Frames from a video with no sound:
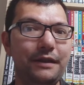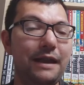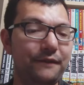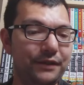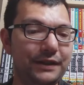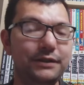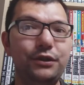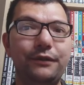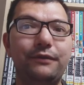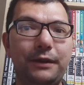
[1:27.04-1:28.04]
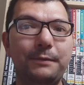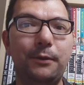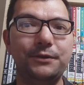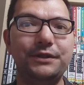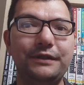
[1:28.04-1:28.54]
everything is looking very
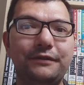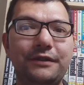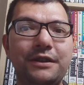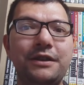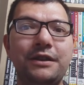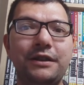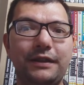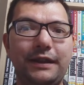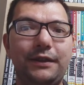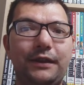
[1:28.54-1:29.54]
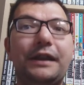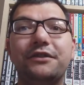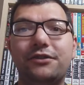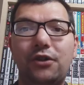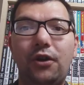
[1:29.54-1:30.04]
positive here
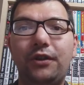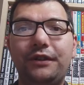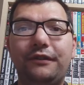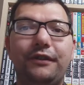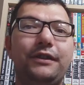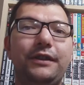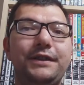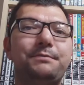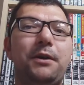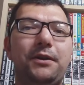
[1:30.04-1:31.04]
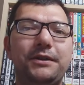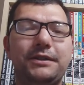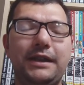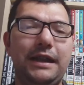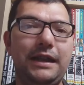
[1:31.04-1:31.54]
in Scotland for the least
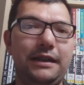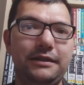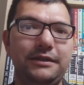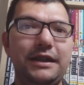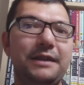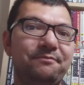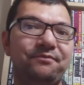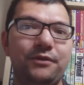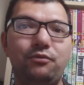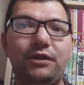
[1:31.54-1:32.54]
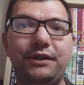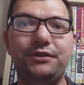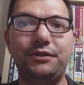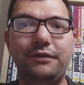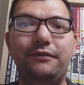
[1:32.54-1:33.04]
part and yeah we are
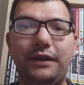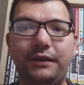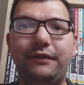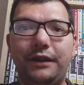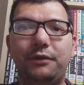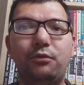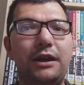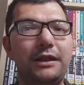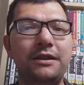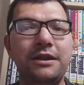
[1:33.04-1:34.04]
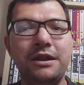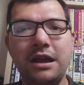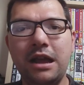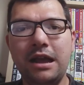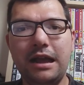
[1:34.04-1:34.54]
doing very very well
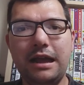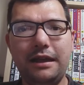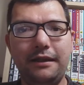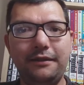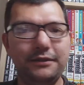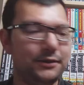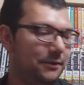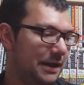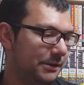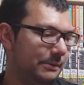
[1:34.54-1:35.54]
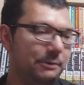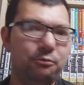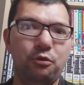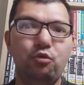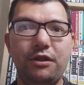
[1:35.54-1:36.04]
uh, so anyway
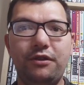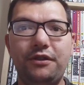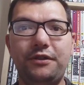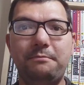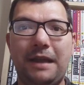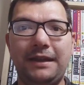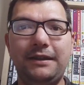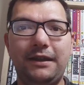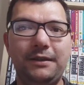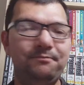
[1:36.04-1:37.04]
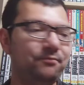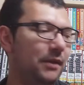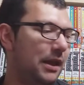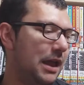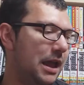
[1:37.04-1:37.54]
with the manga
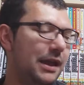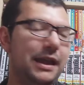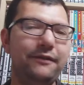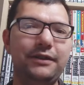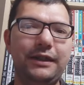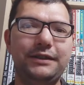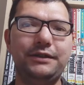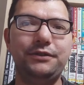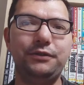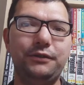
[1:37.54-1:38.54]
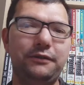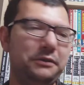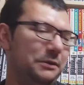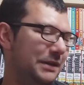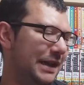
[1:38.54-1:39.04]
I have collected a total of
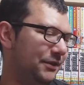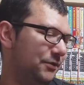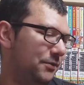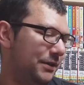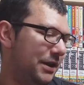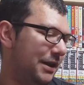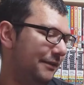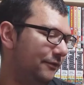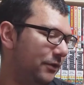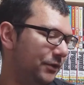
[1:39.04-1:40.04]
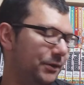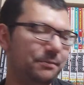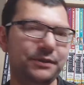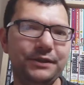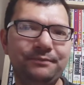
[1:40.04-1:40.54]
around eight or nine
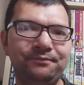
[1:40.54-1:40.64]
volumes.